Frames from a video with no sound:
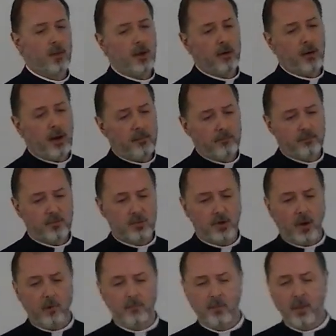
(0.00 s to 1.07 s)
All right,
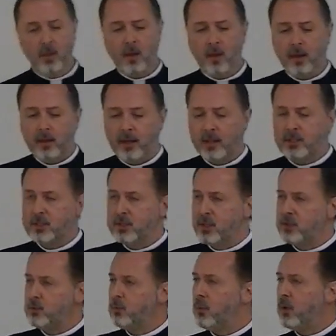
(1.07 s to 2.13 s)
so it's
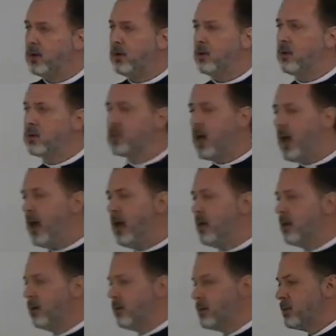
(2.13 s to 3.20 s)
just one of those
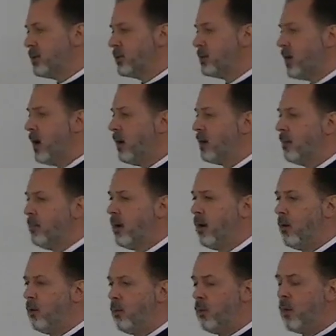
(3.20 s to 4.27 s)
angles to talk
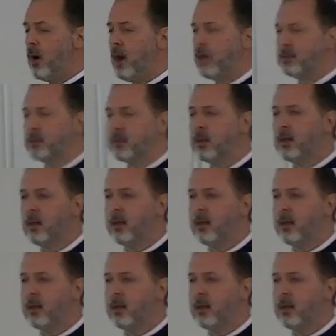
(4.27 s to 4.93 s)
about what